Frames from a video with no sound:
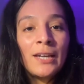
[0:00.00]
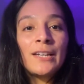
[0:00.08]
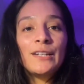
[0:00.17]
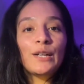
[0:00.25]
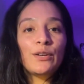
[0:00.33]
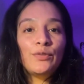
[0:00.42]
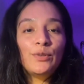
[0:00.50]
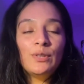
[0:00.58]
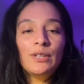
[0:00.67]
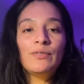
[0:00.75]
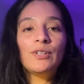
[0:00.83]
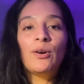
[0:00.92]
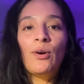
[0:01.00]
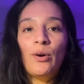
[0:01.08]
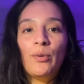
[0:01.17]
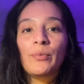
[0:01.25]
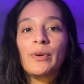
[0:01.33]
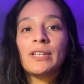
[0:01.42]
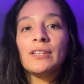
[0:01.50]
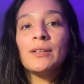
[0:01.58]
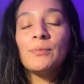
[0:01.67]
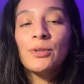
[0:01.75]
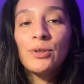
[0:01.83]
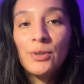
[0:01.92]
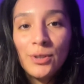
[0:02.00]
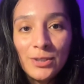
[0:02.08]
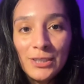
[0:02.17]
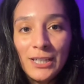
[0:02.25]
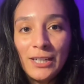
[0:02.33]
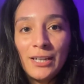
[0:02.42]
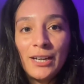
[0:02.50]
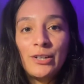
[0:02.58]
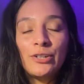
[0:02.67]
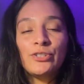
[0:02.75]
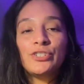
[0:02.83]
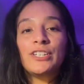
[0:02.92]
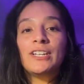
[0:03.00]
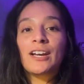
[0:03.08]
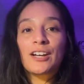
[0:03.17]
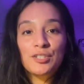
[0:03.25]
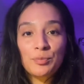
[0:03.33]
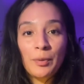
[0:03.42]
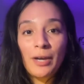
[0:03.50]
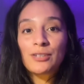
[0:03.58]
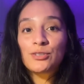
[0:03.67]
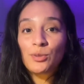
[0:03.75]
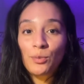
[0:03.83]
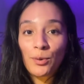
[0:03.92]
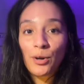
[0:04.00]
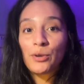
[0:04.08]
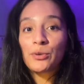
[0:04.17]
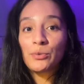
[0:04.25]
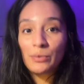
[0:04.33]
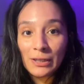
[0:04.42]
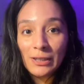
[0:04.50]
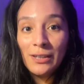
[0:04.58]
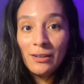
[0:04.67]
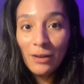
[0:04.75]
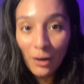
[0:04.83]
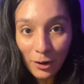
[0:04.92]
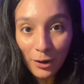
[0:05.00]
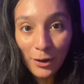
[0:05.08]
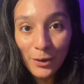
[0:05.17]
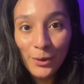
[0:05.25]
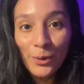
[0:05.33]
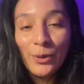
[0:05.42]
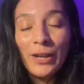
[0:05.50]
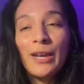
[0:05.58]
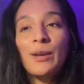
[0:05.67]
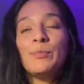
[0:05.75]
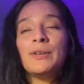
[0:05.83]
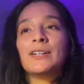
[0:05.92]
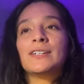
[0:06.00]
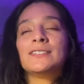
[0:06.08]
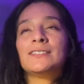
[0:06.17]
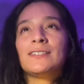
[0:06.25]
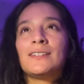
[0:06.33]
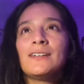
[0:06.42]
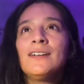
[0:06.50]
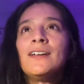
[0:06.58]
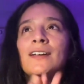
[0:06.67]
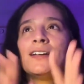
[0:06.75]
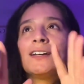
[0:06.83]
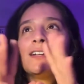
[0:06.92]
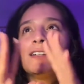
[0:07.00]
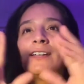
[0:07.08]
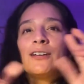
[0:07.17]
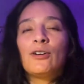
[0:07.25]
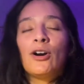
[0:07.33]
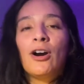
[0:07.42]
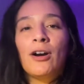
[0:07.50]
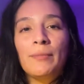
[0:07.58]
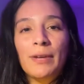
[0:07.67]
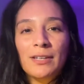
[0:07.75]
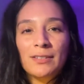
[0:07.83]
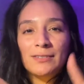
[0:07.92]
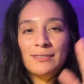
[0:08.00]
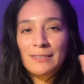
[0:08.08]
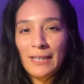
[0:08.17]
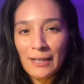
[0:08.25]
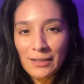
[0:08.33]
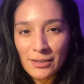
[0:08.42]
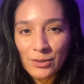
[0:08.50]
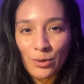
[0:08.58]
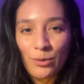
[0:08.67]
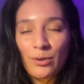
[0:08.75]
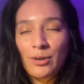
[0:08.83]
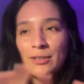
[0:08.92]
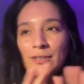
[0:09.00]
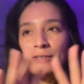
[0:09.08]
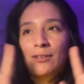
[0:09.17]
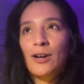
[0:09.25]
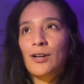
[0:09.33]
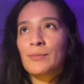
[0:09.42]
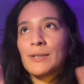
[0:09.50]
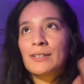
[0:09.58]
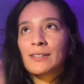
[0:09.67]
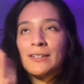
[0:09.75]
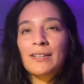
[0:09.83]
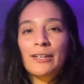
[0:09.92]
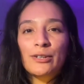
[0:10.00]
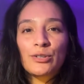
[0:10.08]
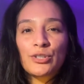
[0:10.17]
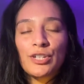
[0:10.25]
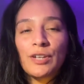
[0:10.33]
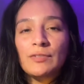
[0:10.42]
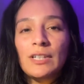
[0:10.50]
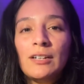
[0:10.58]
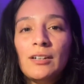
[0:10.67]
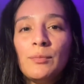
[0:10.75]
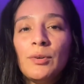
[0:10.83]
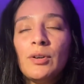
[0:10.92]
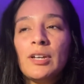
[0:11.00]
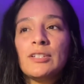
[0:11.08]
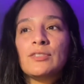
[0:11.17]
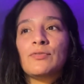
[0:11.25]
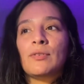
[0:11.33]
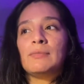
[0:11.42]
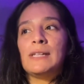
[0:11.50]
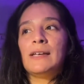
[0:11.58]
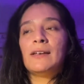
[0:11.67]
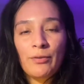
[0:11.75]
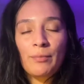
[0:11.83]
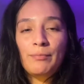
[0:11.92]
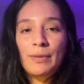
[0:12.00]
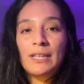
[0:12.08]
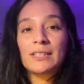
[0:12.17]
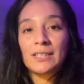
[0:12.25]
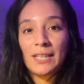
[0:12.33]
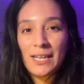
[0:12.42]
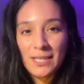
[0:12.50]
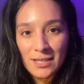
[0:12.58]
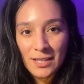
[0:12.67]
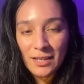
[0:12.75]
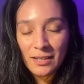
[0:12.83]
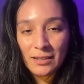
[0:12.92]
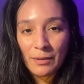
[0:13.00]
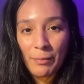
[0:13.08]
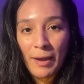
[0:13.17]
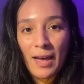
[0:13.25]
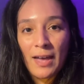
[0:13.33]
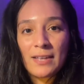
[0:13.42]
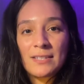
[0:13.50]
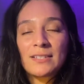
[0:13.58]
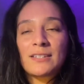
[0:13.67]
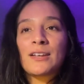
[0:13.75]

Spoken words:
Now, if you live in a home with number 13 energy, expect to work really hard, okay? Because the kind of like karmic debt or the karmic energy of that number is from being lazy in the past.